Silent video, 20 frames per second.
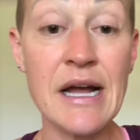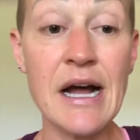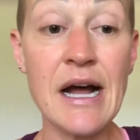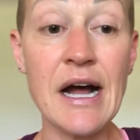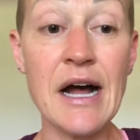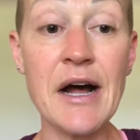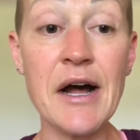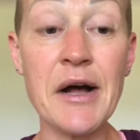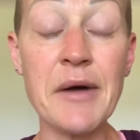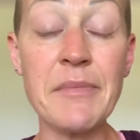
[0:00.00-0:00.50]

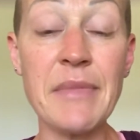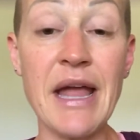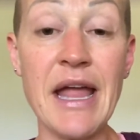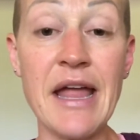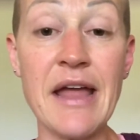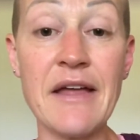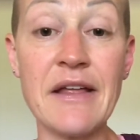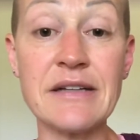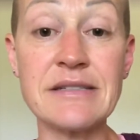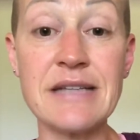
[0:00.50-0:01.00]

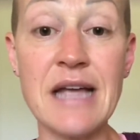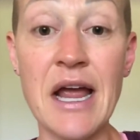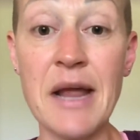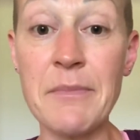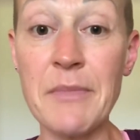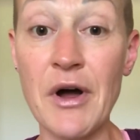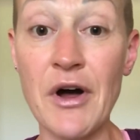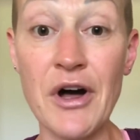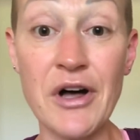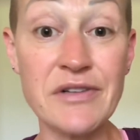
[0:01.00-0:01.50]
And I'm
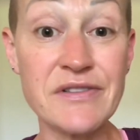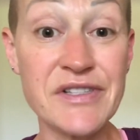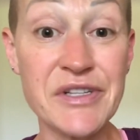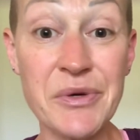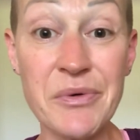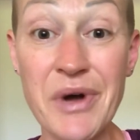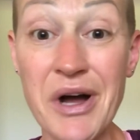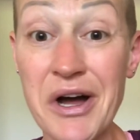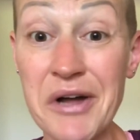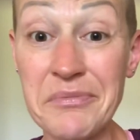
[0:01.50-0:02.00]

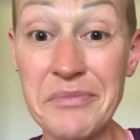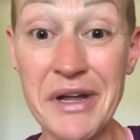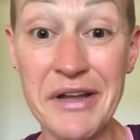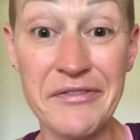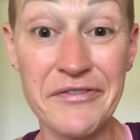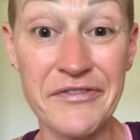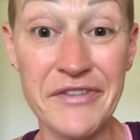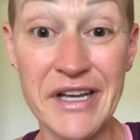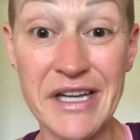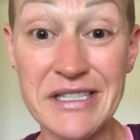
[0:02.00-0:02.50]
also on my
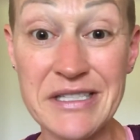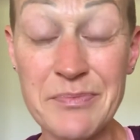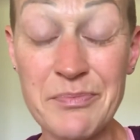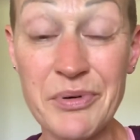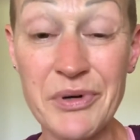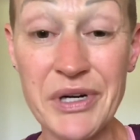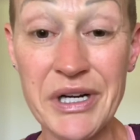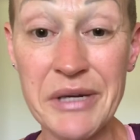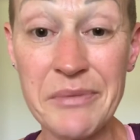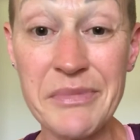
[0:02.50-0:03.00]
feet
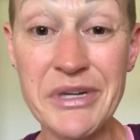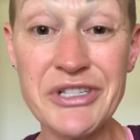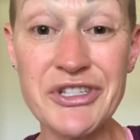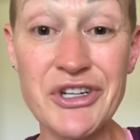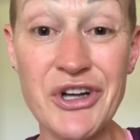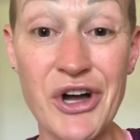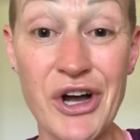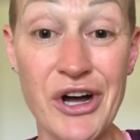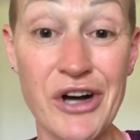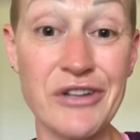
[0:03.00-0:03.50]
pretty much
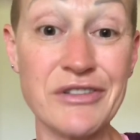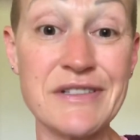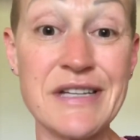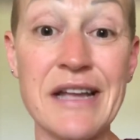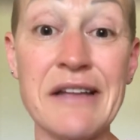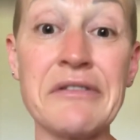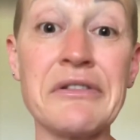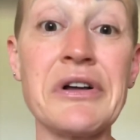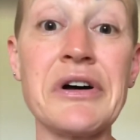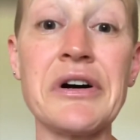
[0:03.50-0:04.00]
all
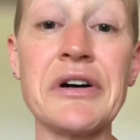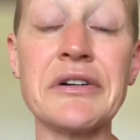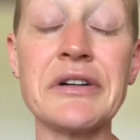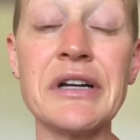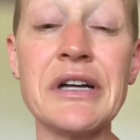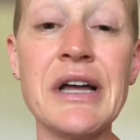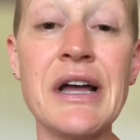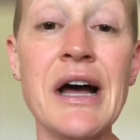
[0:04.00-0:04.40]
day long.